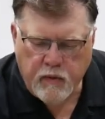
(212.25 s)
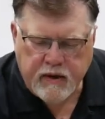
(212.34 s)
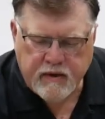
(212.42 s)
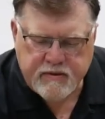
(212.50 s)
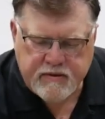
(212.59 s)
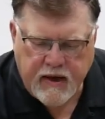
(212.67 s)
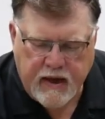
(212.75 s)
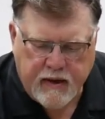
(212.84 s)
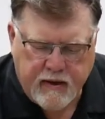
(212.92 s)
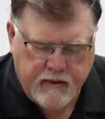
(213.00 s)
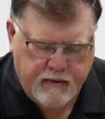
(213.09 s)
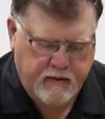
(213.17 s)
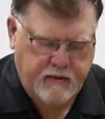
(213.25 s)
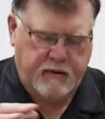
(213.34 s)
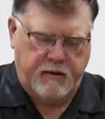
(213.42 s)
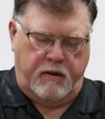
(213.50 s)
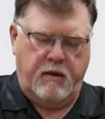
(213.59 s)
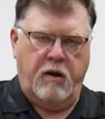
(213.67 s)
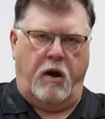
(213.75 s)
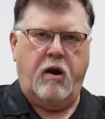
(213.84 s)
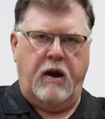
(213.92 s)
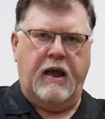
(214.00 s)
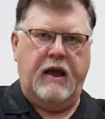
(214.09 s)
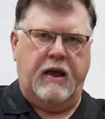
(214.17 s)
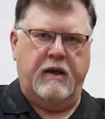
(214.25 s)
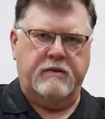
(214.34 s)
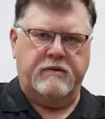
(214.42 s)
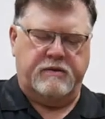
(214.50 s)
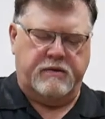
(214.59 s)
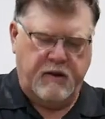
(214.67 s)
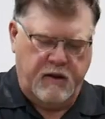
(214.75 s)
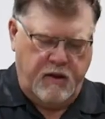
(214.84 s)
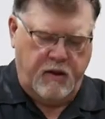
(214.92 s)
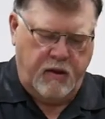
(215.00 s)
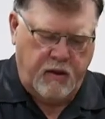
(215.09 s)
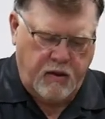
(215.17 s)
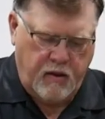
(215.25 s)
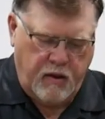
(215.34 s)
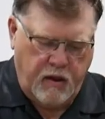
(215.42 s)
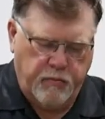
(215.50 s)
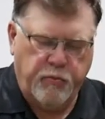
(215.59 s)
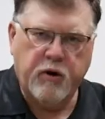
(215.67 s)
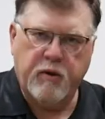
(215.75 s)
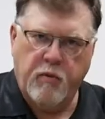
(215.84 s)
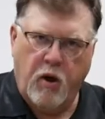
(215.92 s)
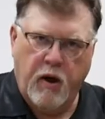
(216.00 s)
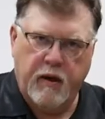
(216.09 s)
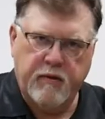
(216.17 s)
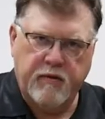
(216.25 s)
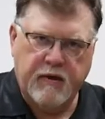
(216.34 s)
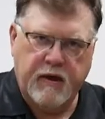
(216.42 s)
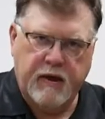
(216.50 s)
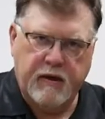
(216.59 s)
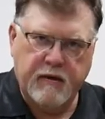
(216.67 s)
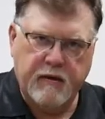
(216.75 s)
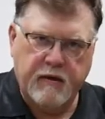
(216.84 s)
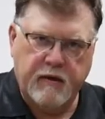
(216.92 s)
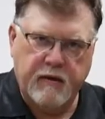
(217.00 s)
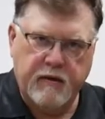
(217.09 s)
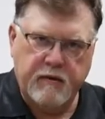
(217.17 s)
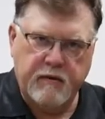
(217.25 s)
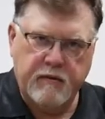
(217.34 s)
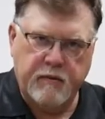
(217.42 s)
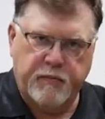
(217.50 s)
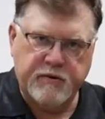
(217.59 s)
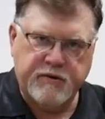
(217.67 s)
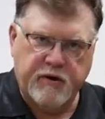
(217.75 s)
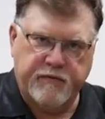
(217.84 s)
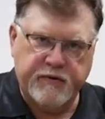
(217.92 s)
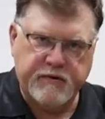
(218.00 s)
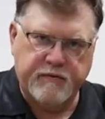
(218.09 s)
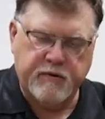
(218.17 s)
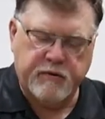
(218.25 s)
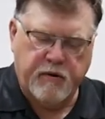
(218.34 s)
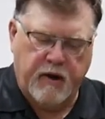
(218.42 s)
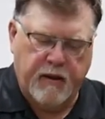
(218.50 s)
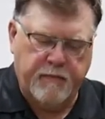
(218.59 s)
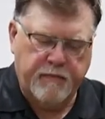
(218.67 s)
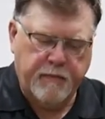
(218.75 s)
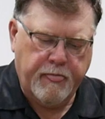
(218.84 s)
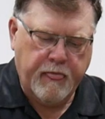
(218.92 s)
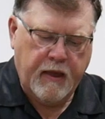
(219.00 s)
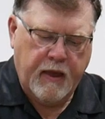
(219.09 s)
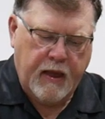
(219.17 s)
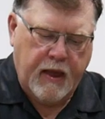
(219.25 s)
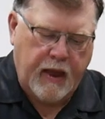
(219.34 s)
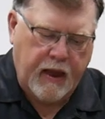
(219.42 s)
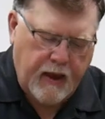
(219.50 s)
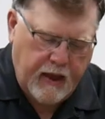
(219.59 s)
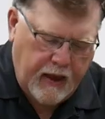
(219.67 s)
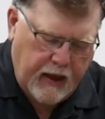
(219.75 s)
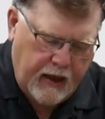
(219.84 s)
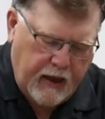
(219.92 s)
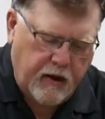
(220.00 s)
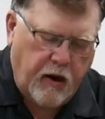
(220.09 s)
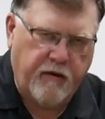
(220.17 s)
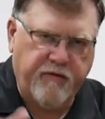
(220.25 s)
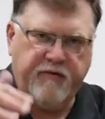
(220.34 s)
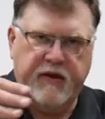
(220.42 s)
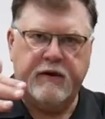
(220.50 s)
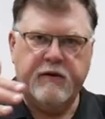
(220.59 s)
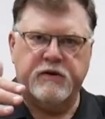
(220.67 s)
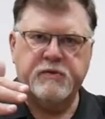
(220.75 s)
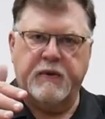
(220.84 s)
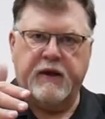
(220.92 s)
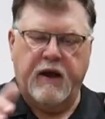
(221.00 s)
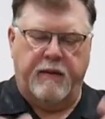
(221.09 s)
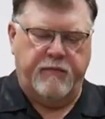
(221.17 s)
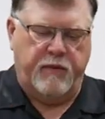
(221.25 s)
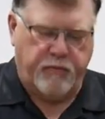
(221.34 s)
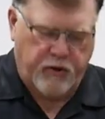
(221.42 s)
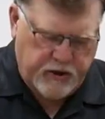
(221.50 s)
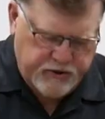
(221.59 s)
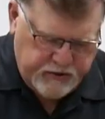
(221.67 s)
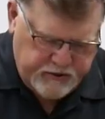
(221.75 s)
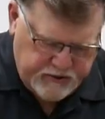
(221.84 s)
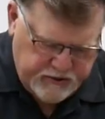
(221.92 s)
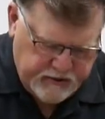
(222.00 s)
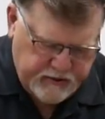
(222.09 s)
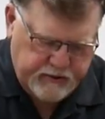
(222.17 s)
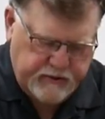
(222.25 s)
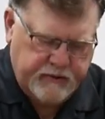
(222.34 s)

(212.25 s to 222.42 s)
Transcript: we can take our hands and put them on the surface of the drum, and our fingers become the brushes,